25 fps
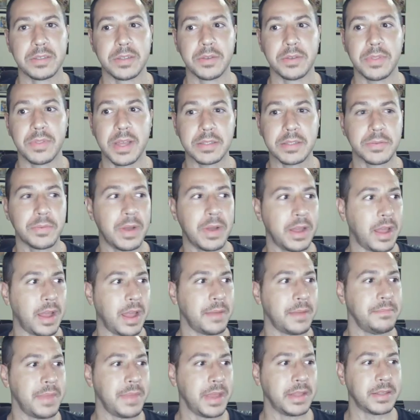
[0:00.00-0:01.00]
So that's why
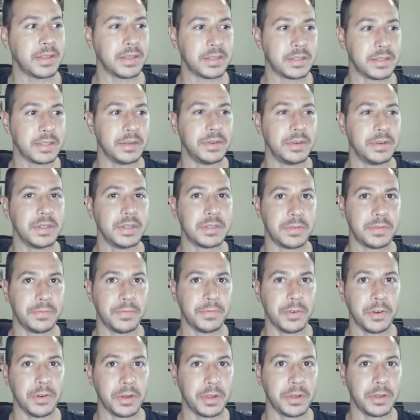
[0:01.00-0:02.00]
I made the series
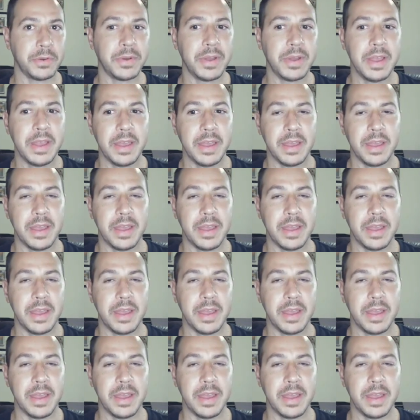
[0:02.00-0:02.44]
for you